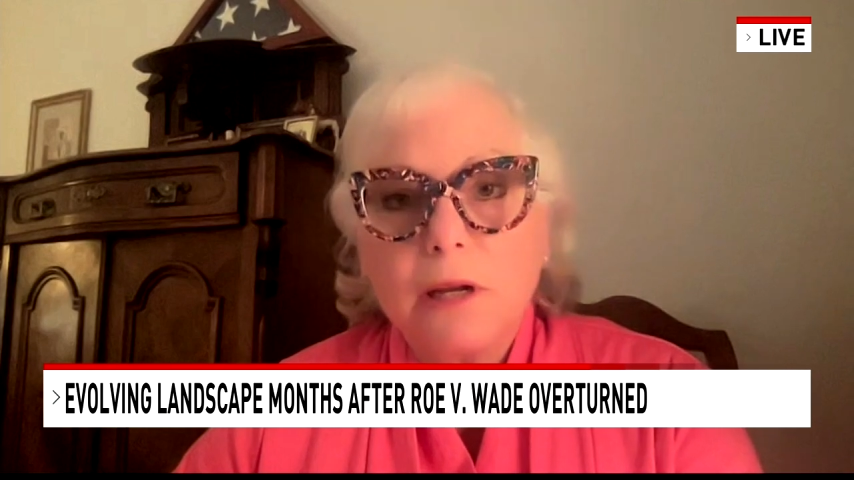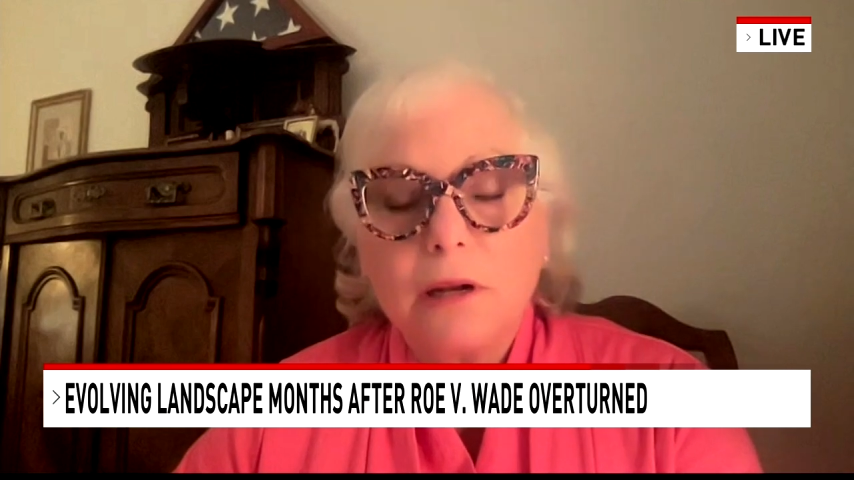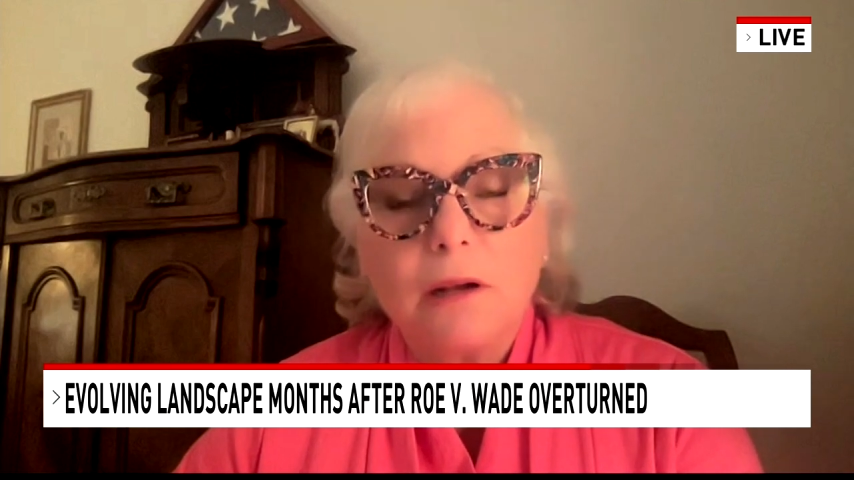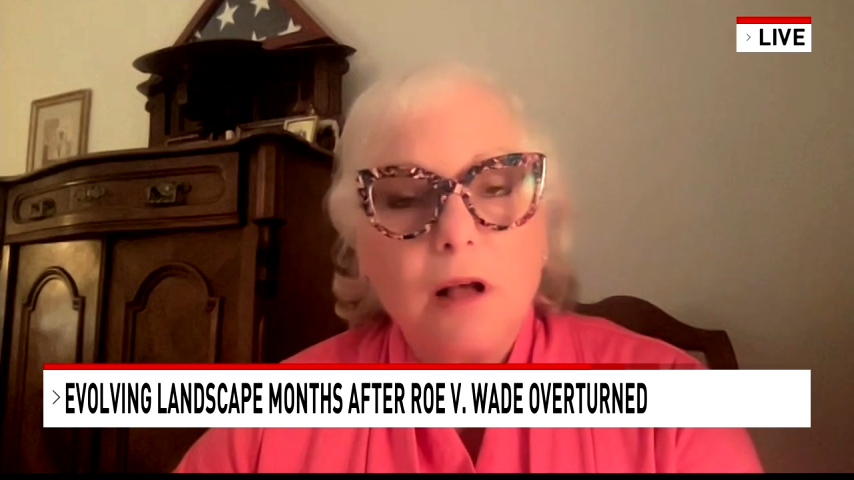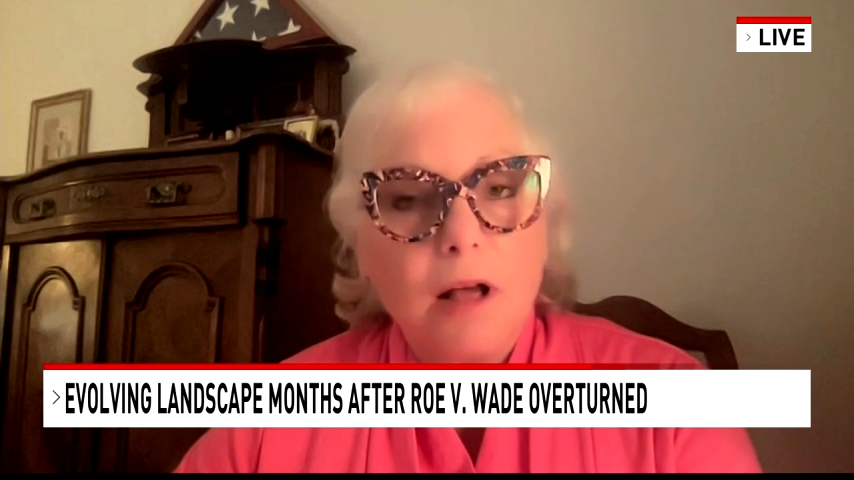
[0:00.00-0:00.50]

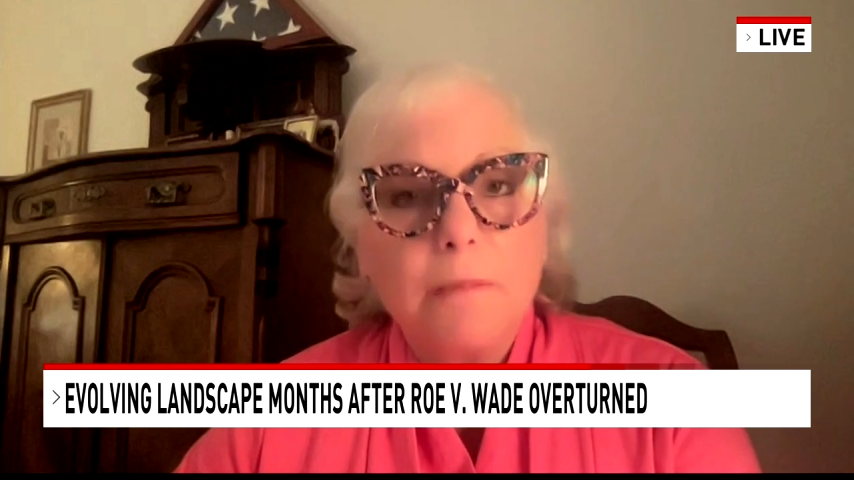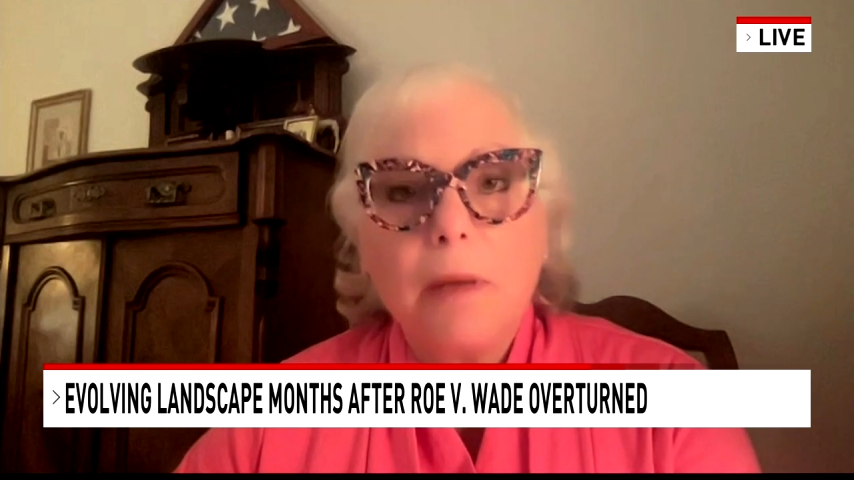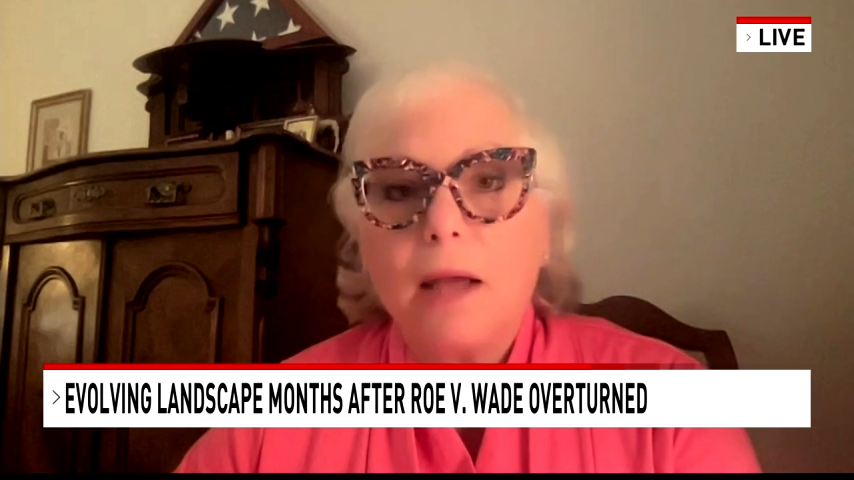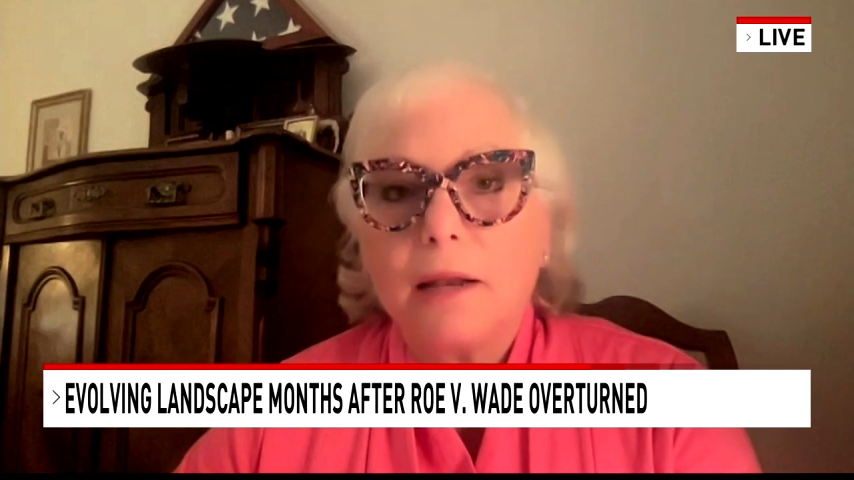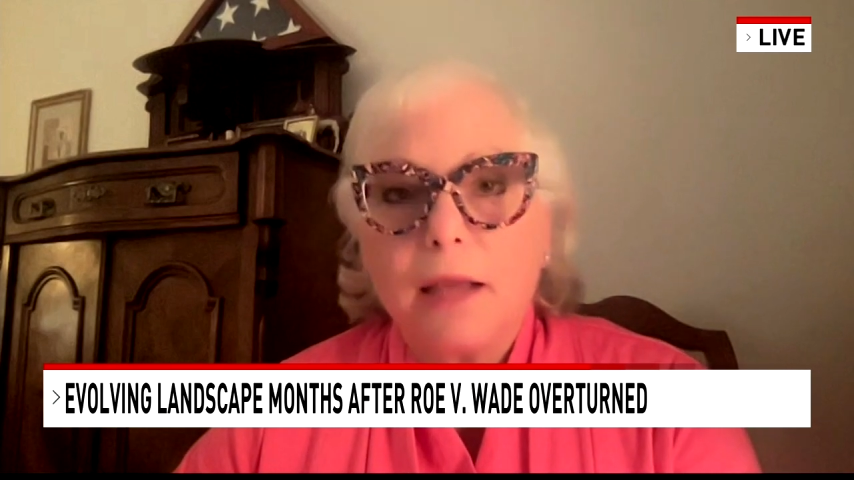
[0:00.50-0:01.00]
can come
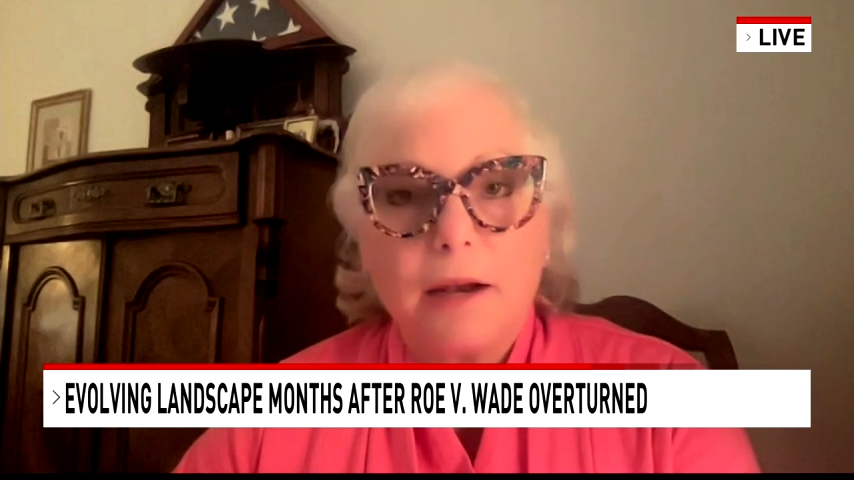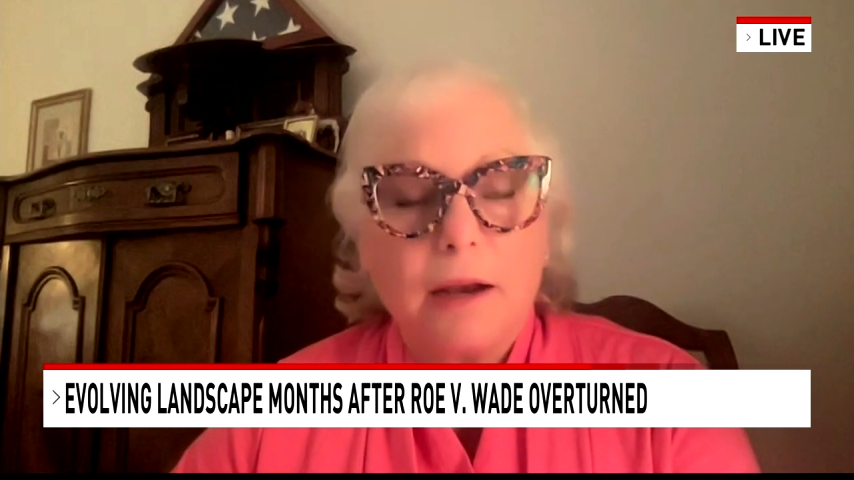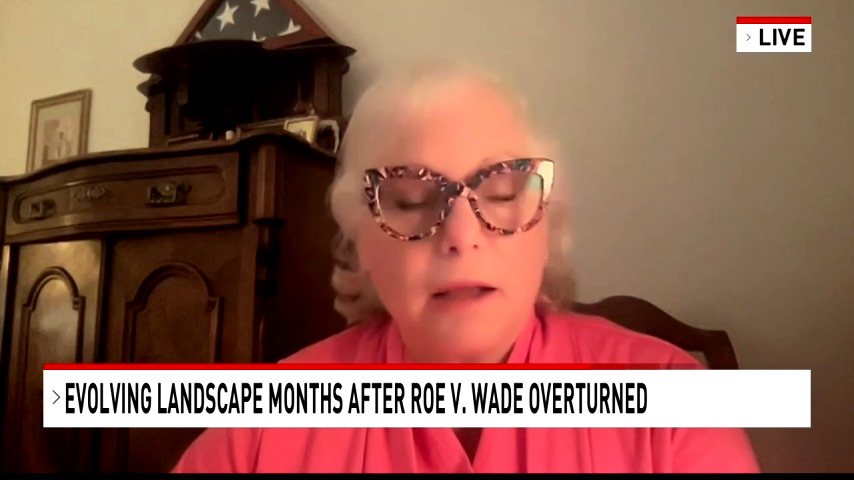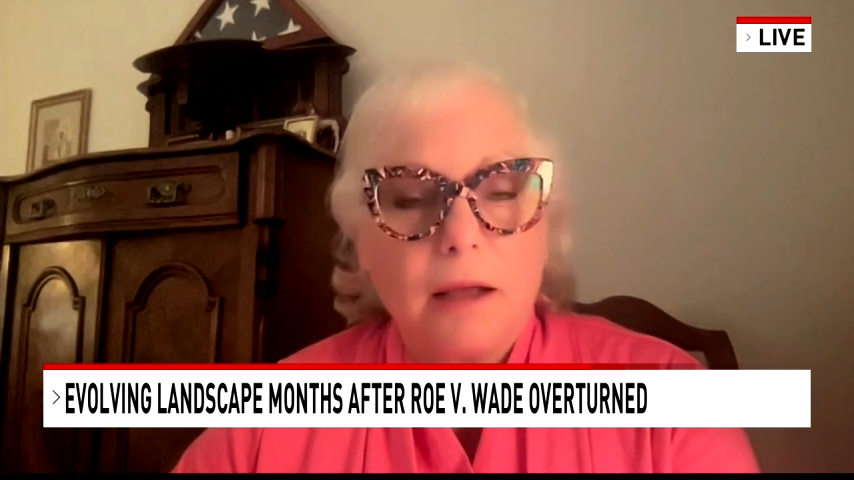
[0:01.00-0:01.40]
and get